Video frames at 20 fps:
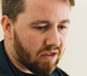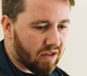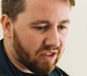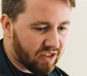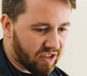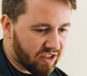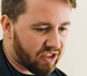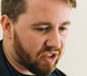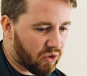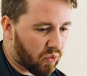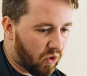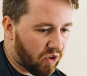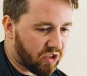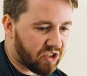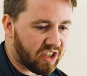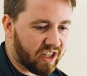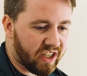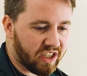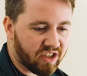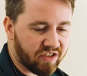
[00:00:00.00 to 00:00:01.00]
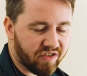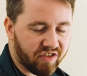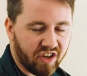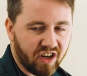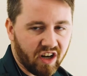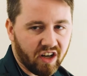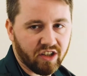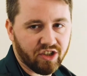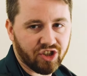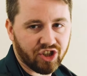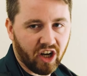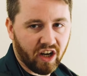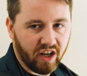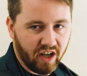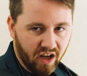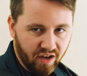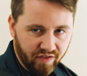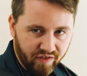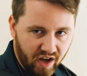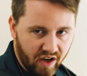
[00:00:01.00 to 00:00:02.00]
This is the worst case of cringe I
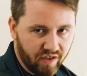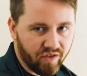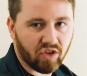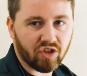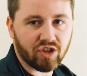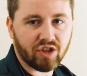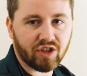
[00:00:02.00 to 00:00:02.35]
have ever